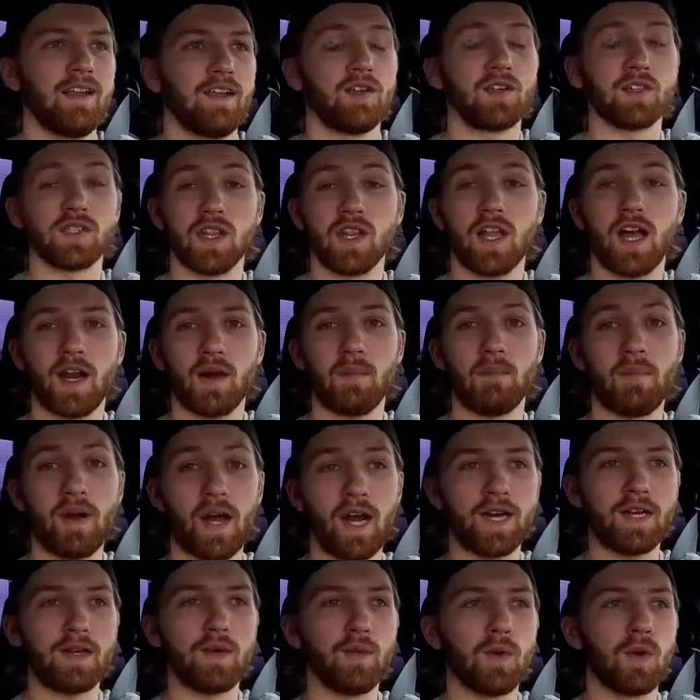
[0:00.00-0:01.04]
There's a lot of
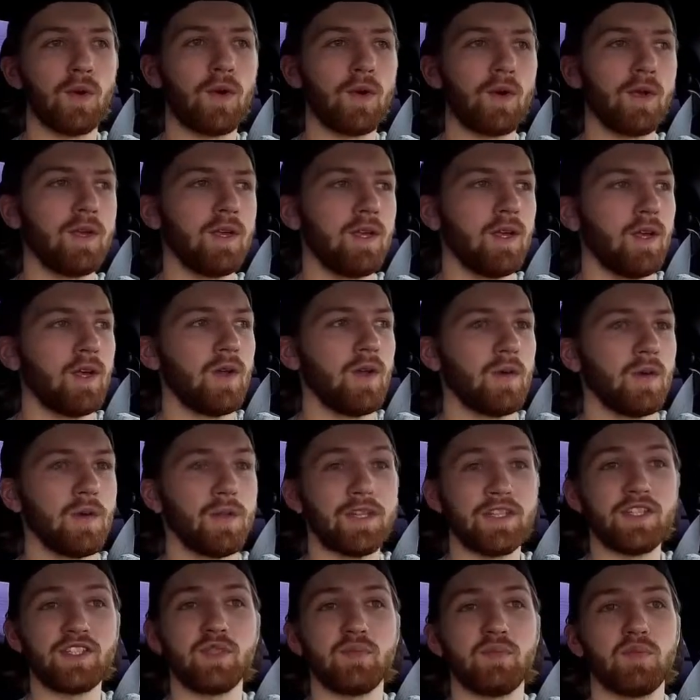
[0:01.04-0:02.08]
body roll. Well,
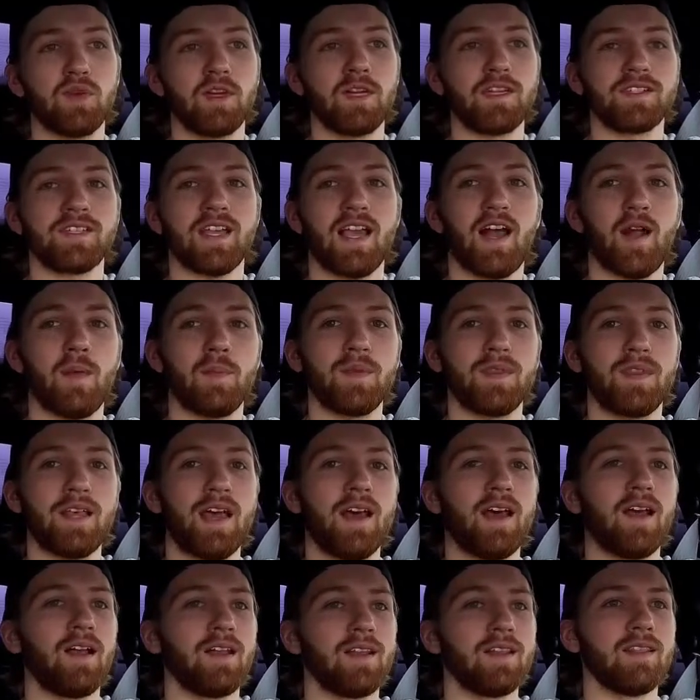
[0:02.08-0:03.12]
these springs helped
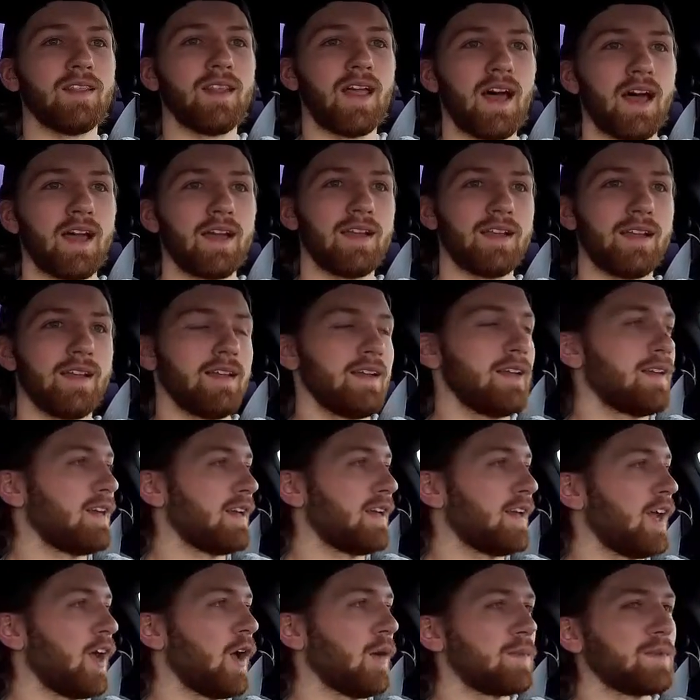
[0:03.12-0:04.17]
that a lot.
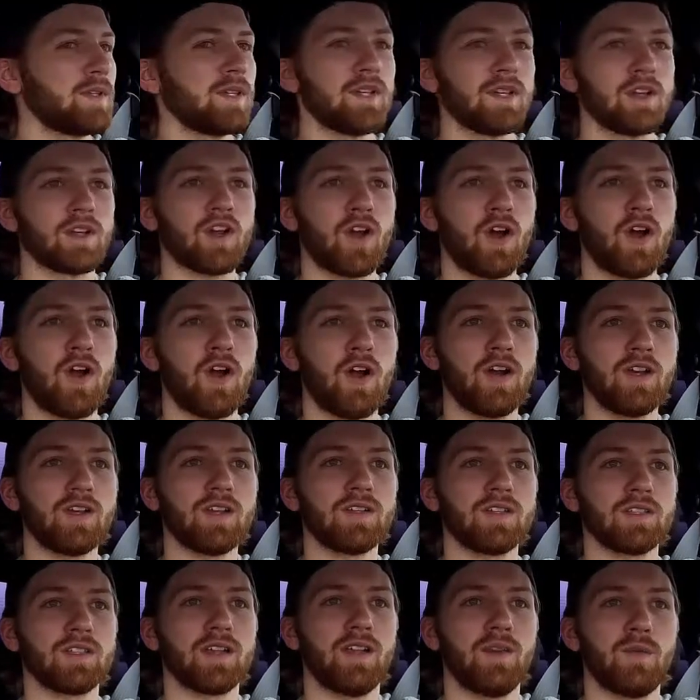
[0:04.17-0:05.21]
It helped the car
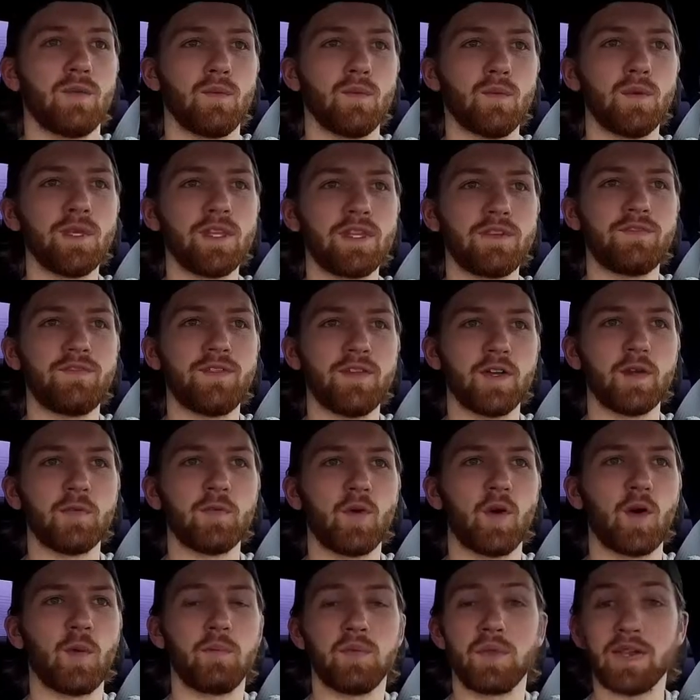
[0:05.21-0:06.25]
really feel
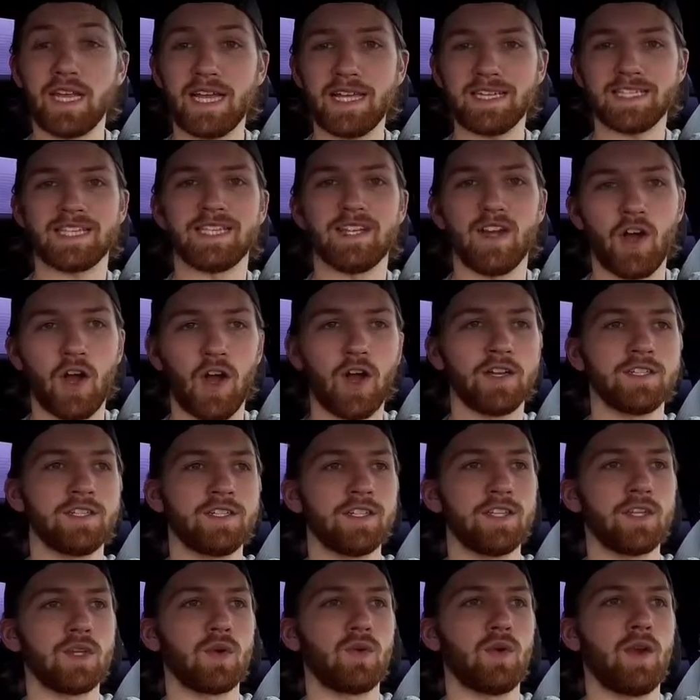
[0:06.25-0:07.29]
more planted onto
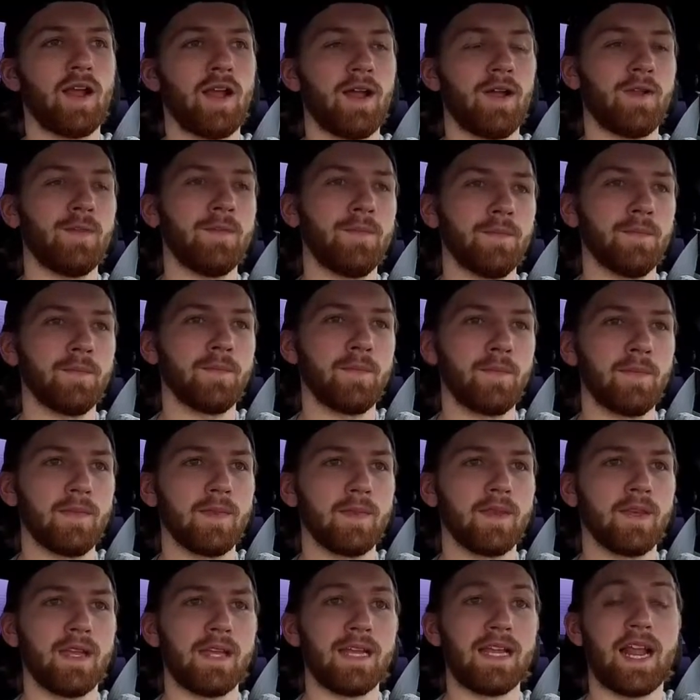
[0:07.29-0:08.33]
the ground,
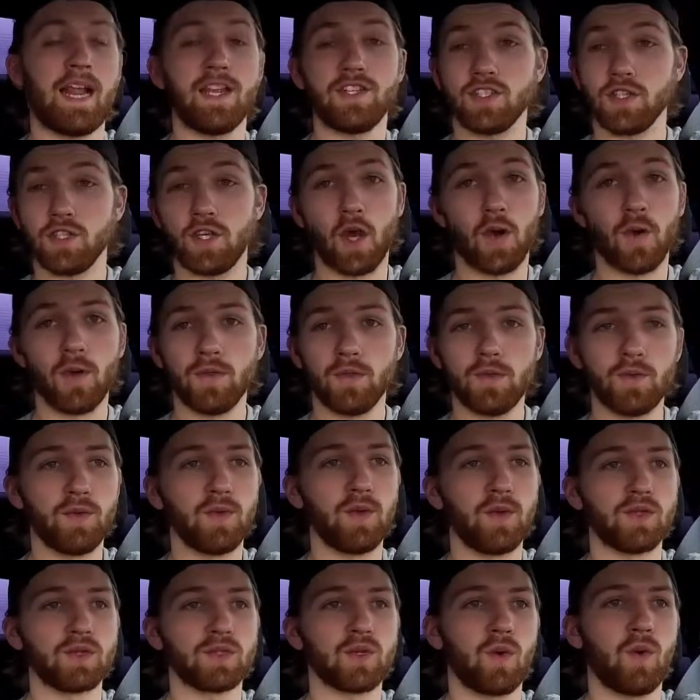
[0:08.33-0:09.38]
and as you're going through
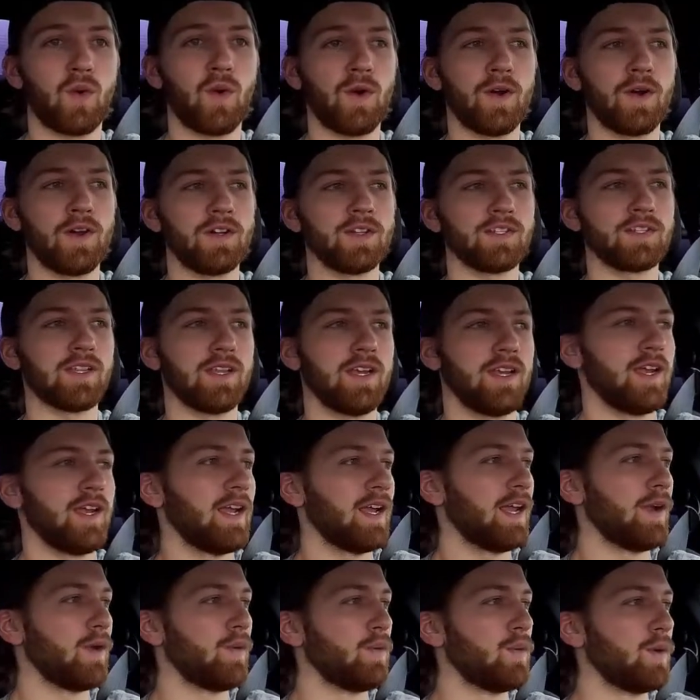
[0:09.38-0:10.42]
those corners,
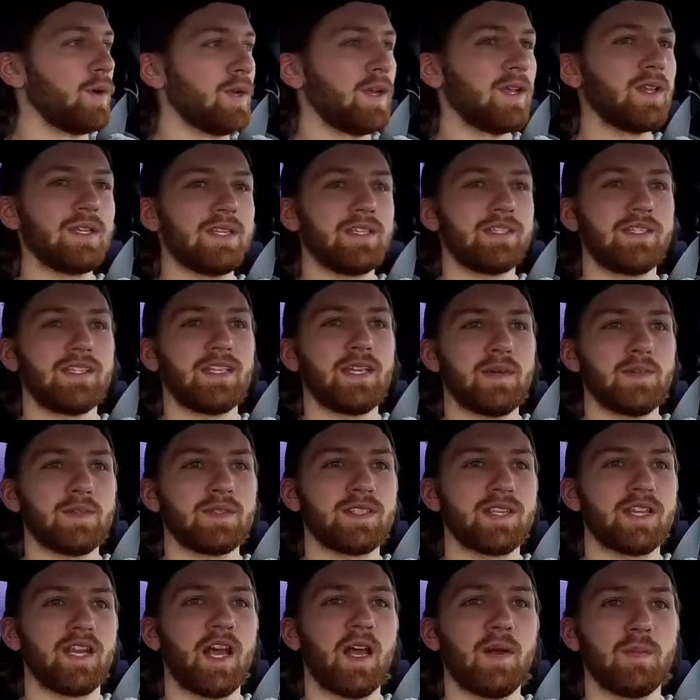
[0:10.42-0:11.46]
it really
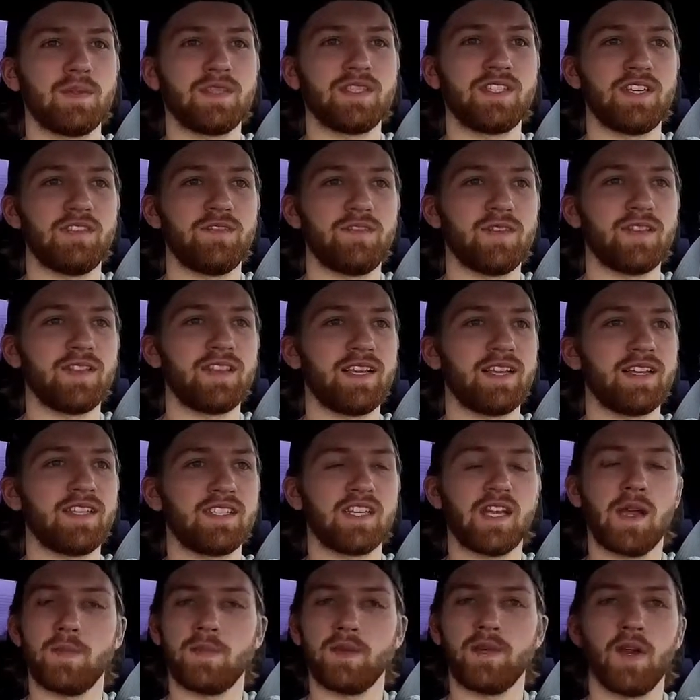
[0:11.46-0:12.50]
seems to help stiffen
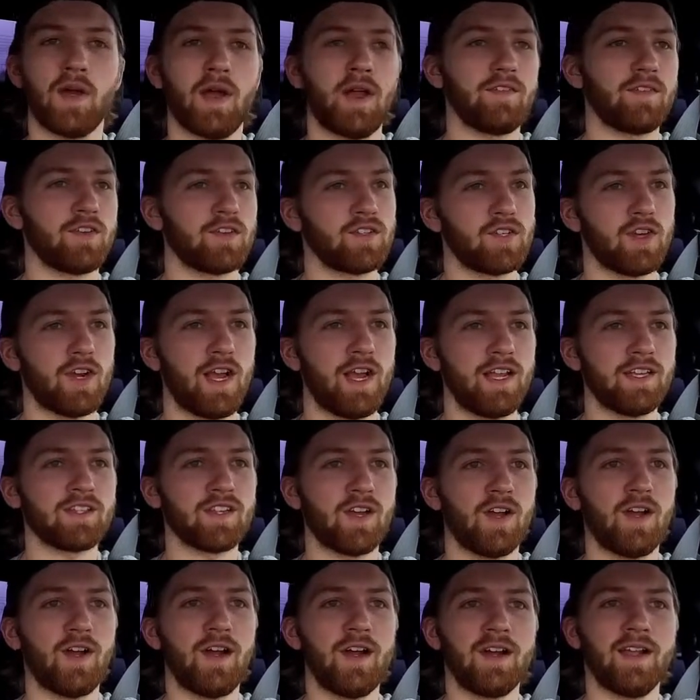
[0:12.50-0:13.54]
things up. You don't have to try as
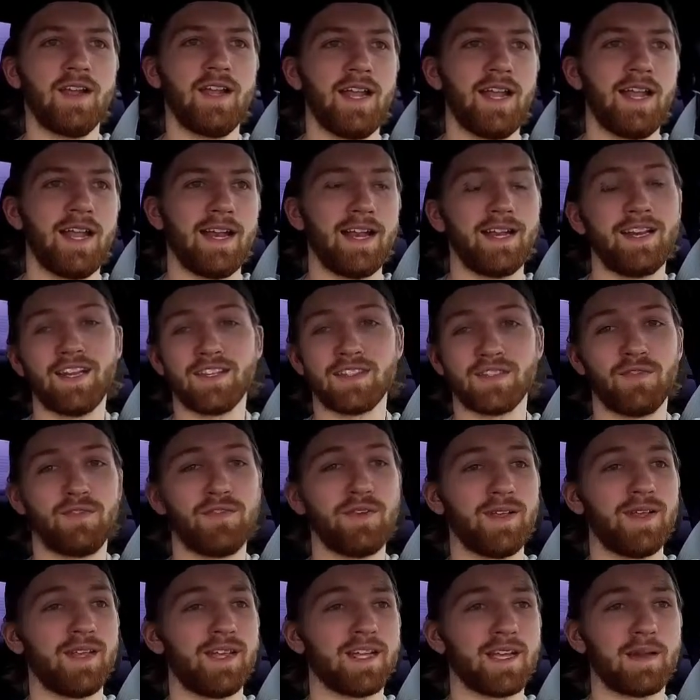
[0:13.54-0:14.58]
hard, and it doesn't
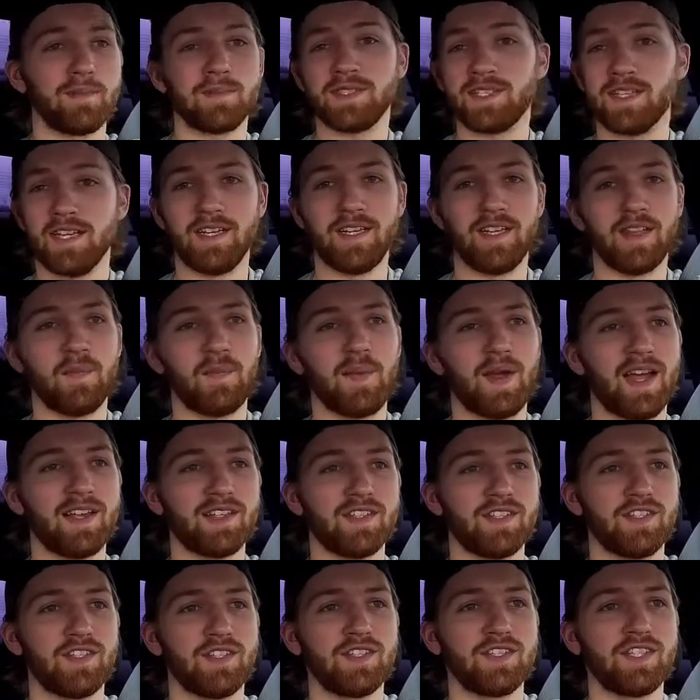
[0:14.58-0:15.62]
feel like I'm sitting in the
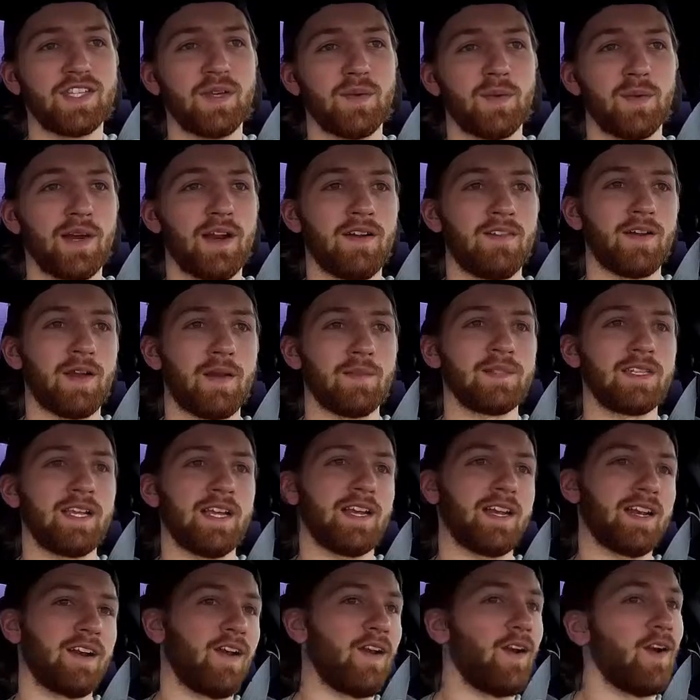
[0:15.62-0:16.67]
passenger seat whenever I'm
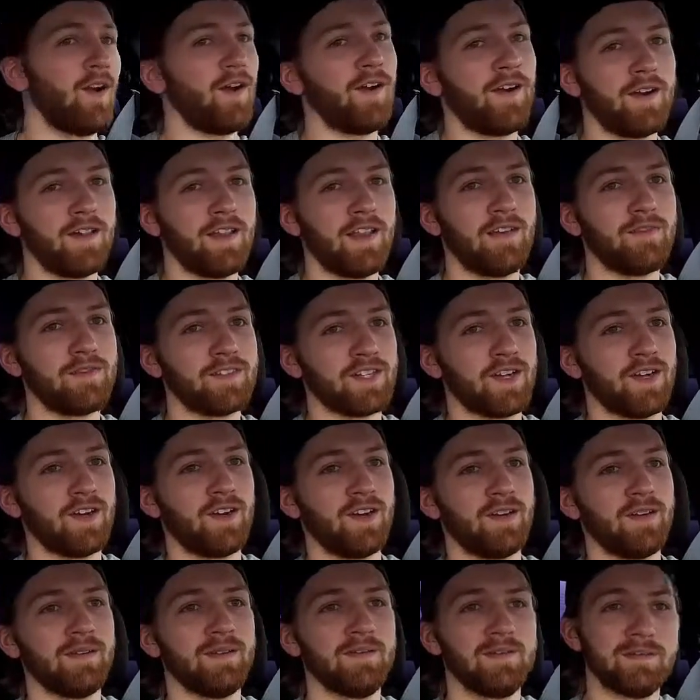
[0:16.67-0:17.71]
taking a hard left turn.
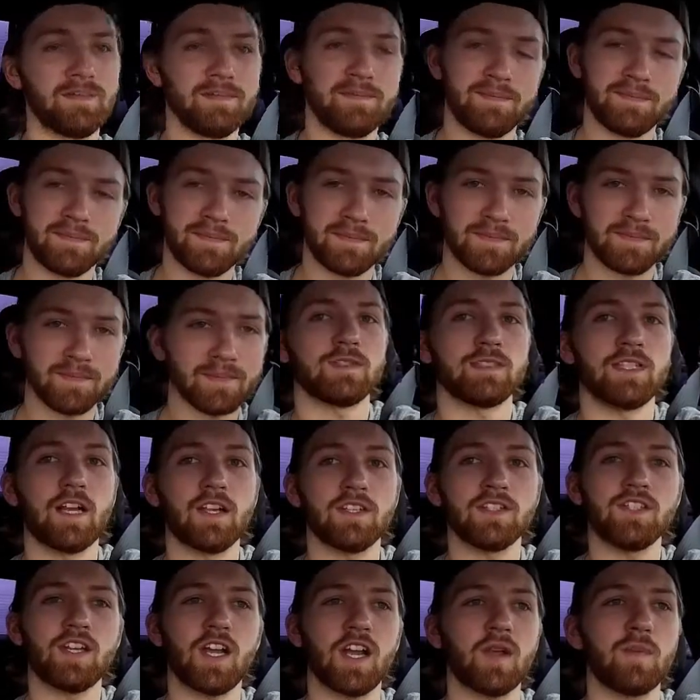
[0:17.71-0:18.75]
Now
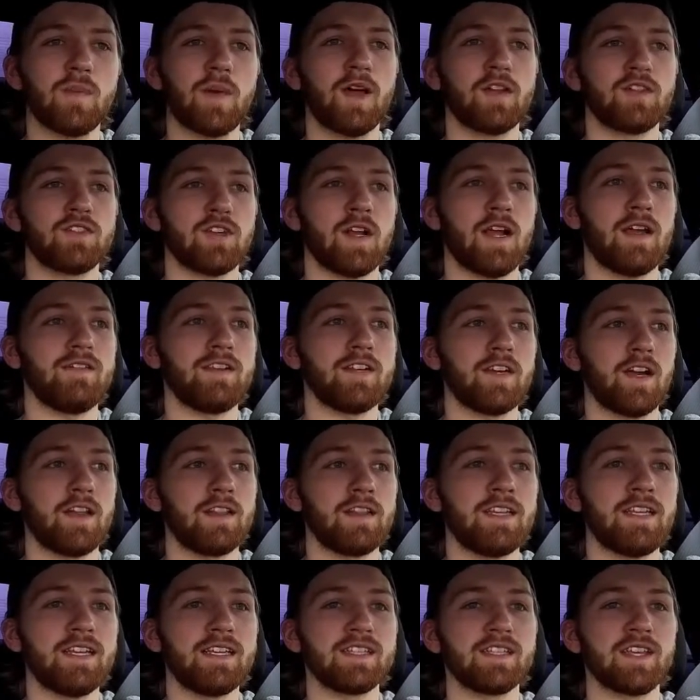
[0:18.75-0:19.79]
let's talk about driving on
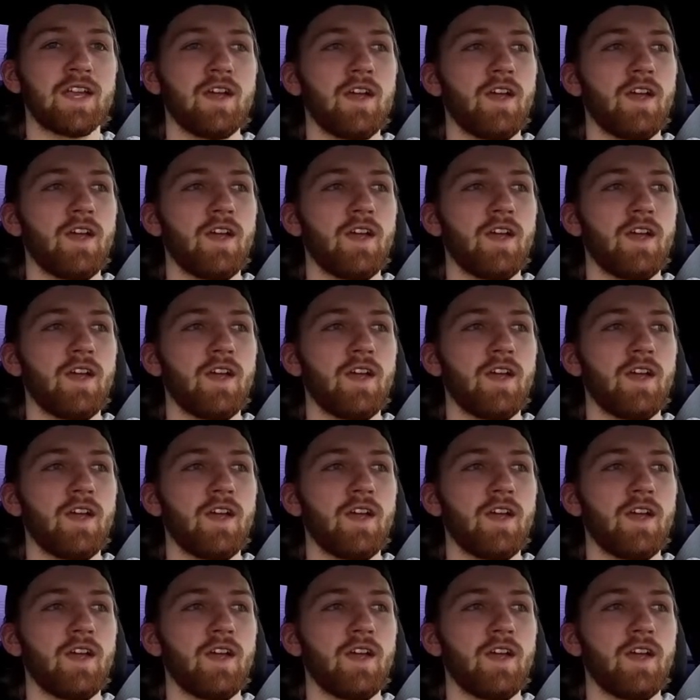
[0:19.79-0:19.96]
these